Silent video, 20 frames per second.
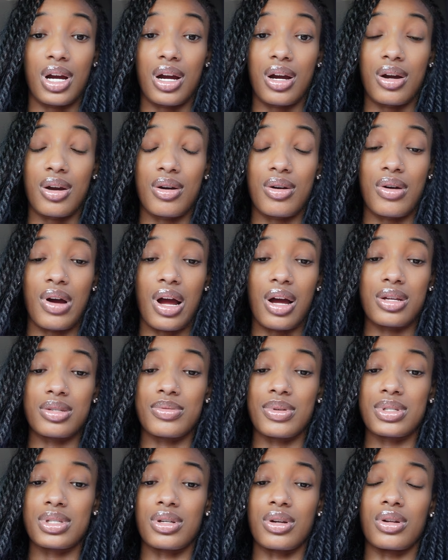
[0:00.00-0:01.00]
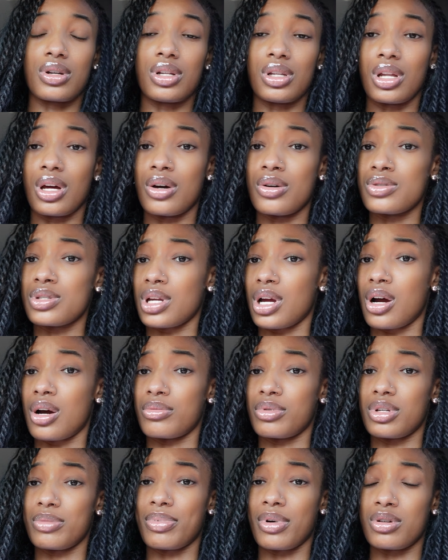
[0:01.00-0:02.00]
I was supposed to go to Lowe's and
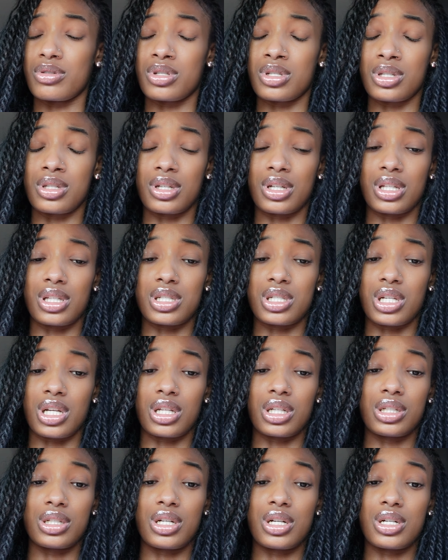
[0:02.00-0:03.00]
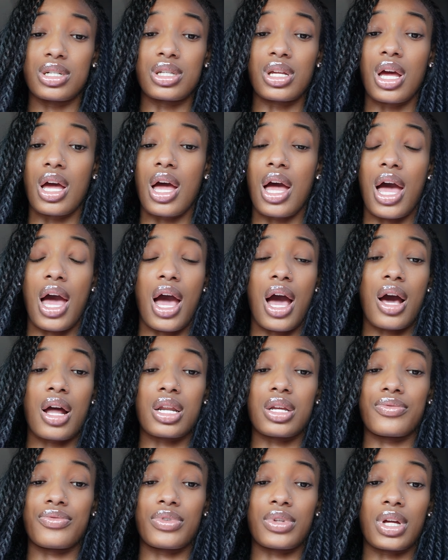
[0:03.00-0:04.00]
Home Depot, just look at the chandeliers. I
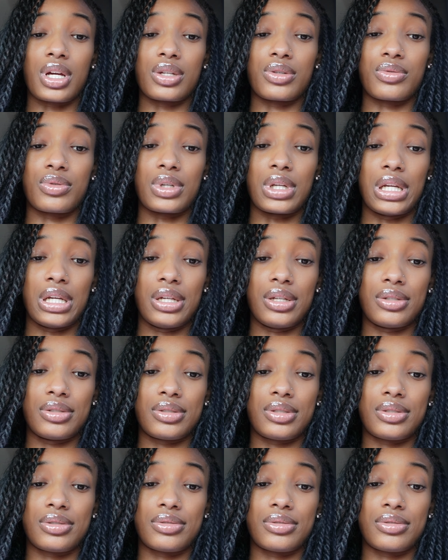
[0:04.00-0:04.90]
don't even feel like doing that.